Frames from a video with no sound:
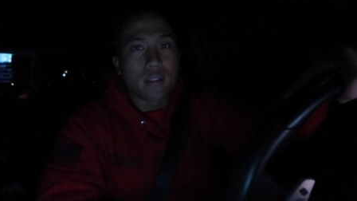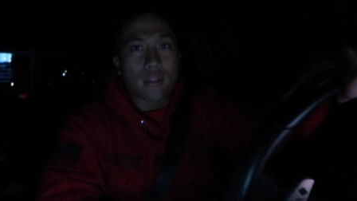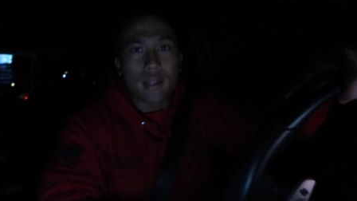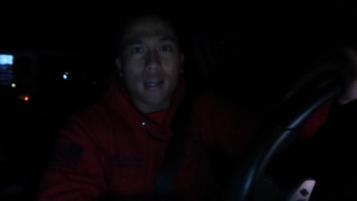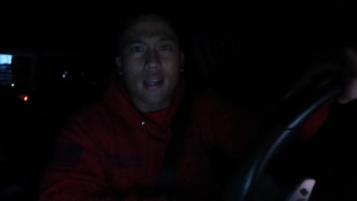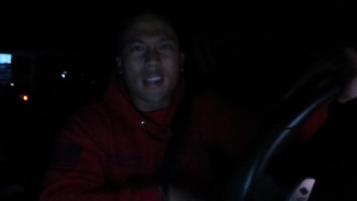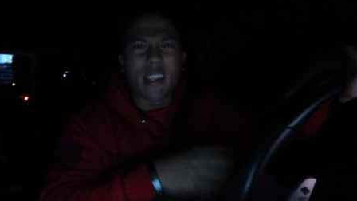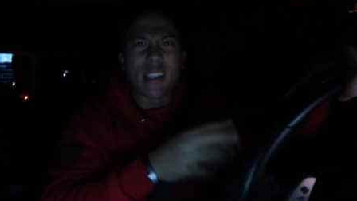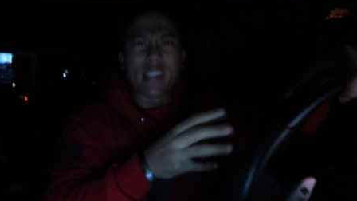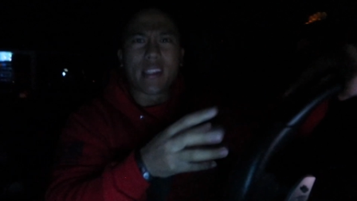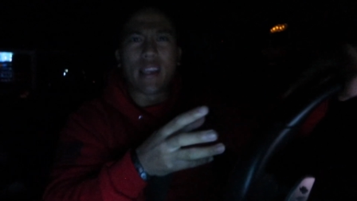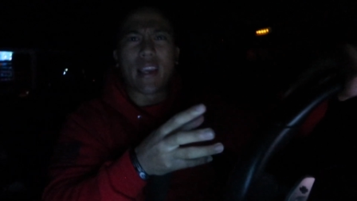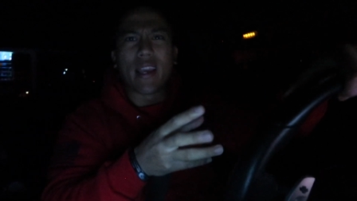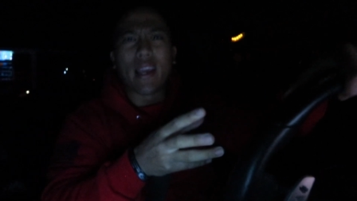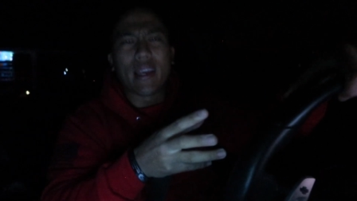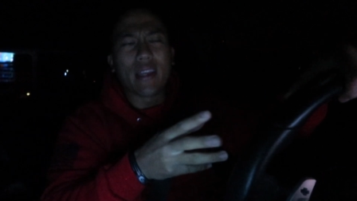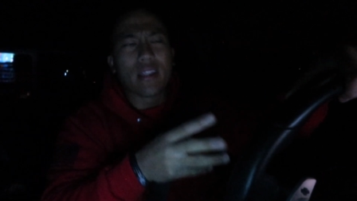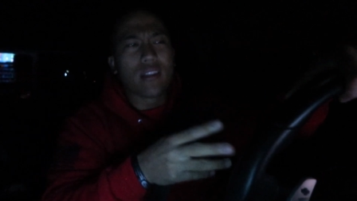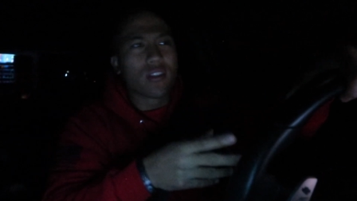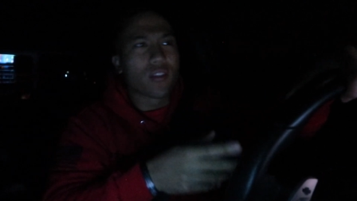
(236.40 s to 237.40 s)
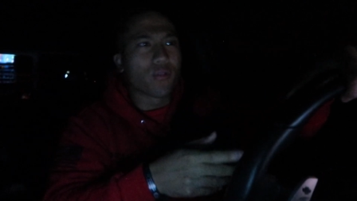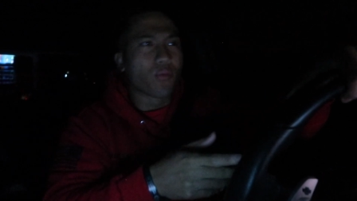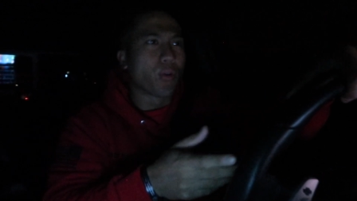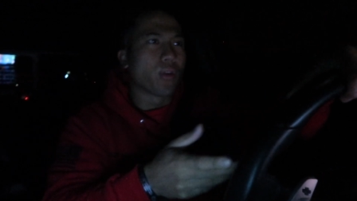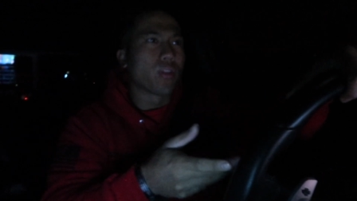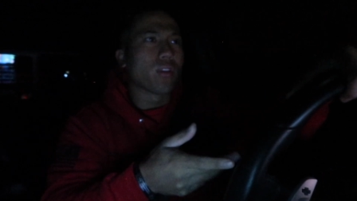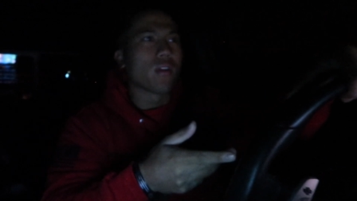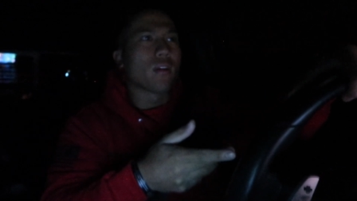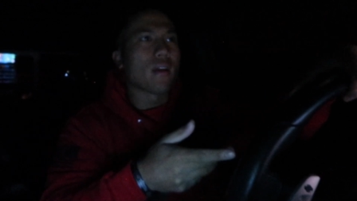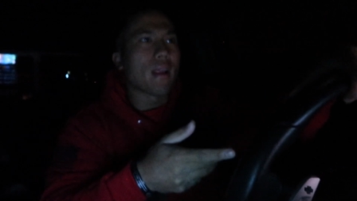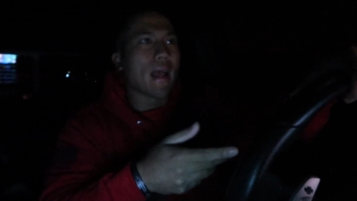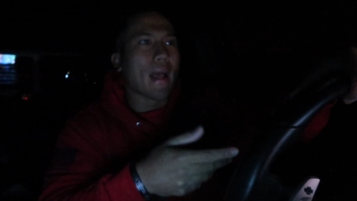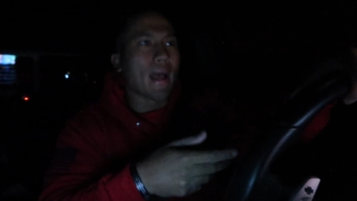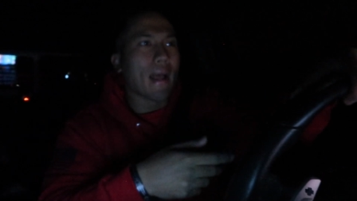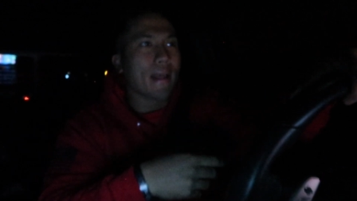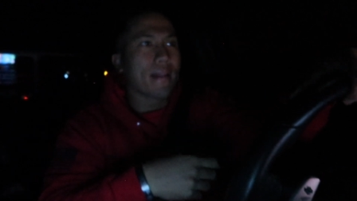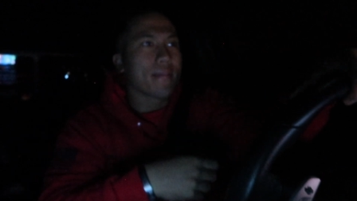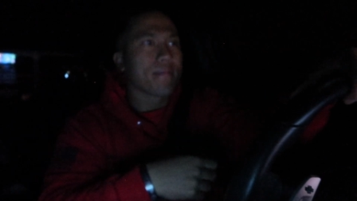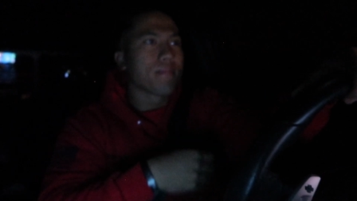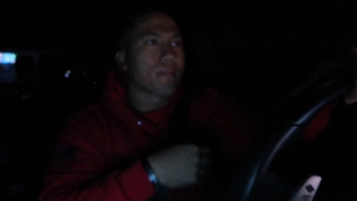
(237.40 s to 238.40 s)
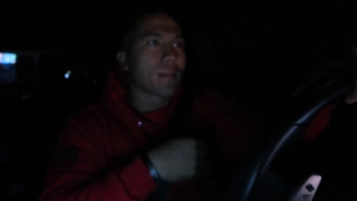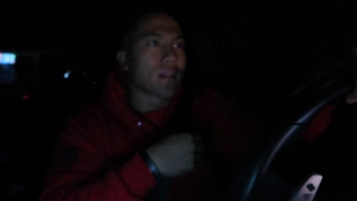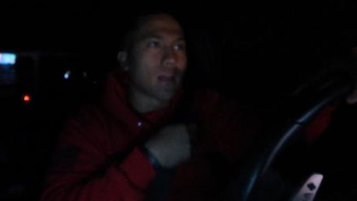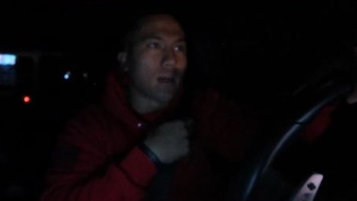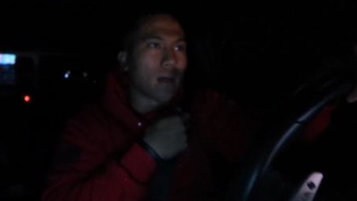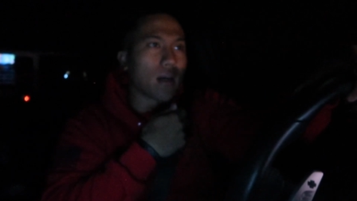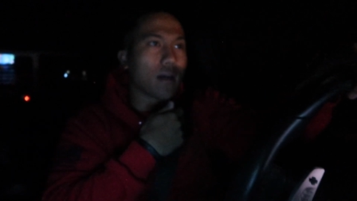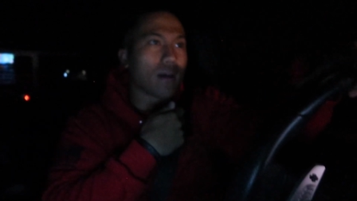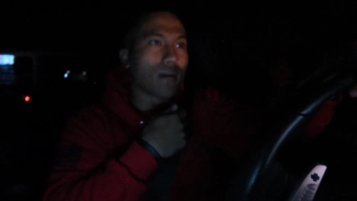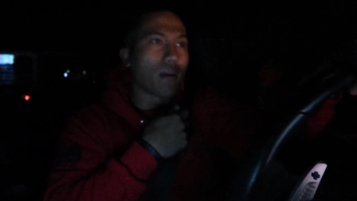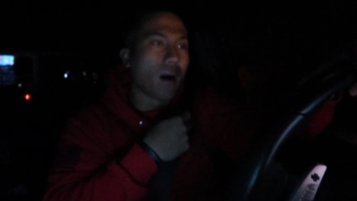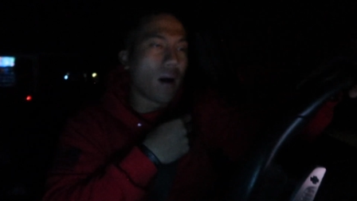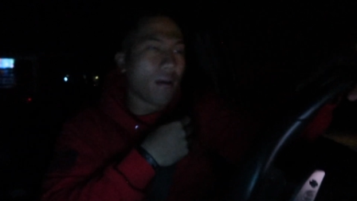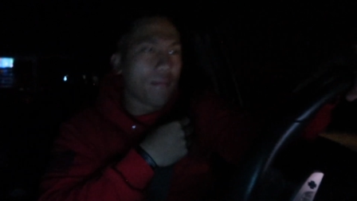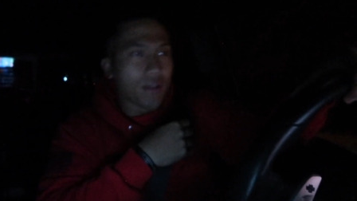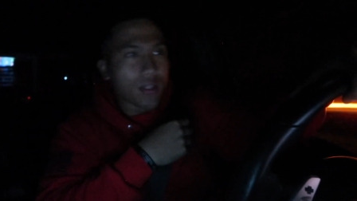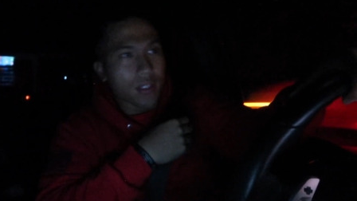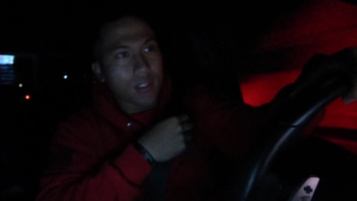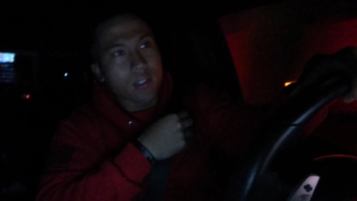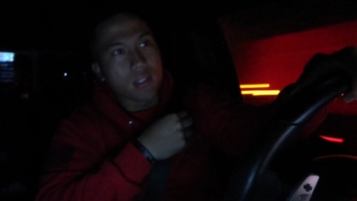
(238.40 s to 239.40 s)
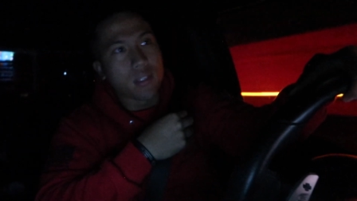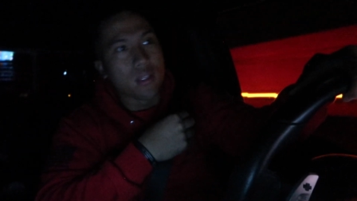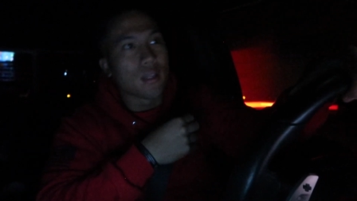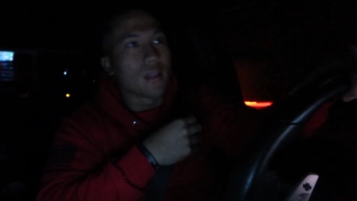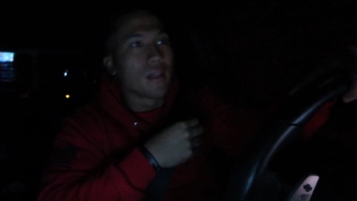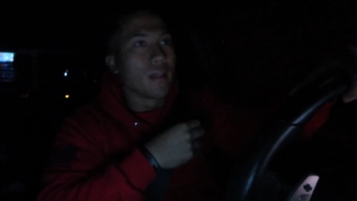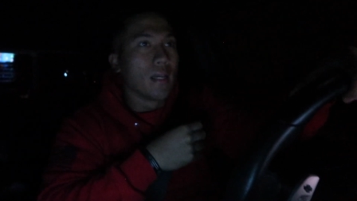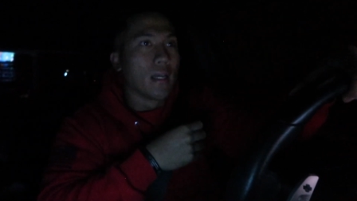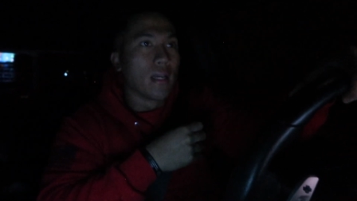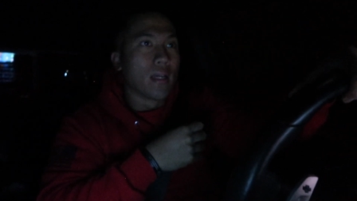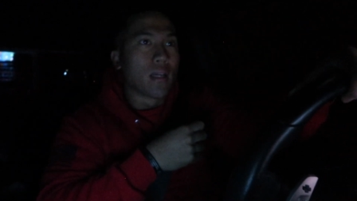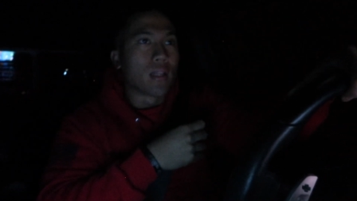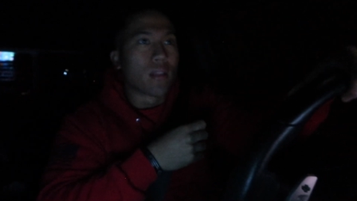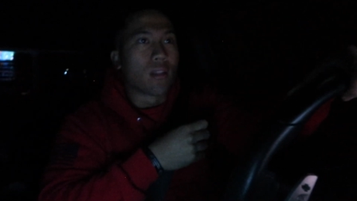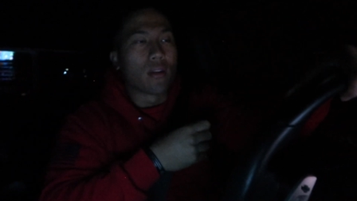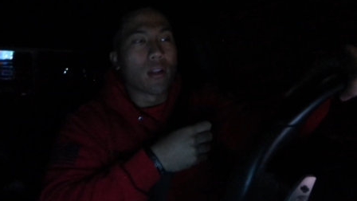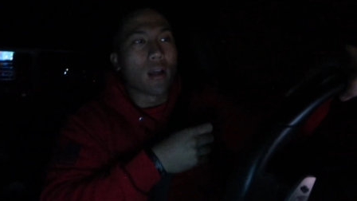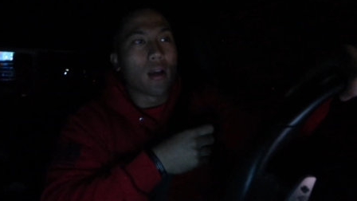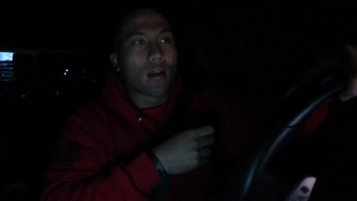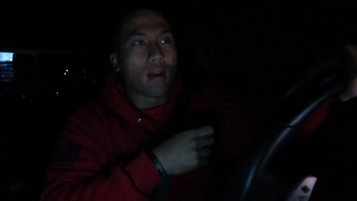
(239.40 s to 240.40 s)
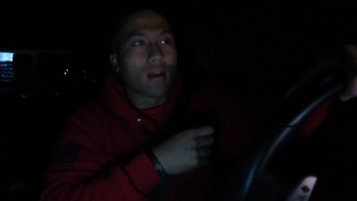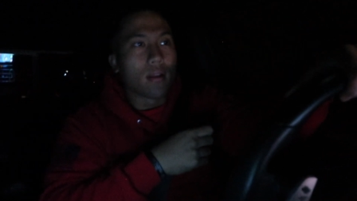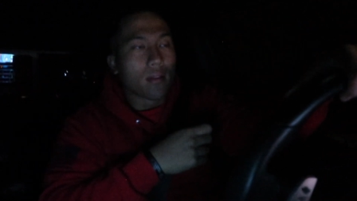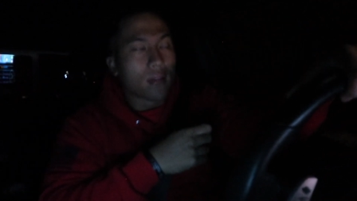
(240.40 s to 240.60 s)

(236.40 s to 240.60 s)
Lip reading: to kind of gauge where they're at. Obviously, they're not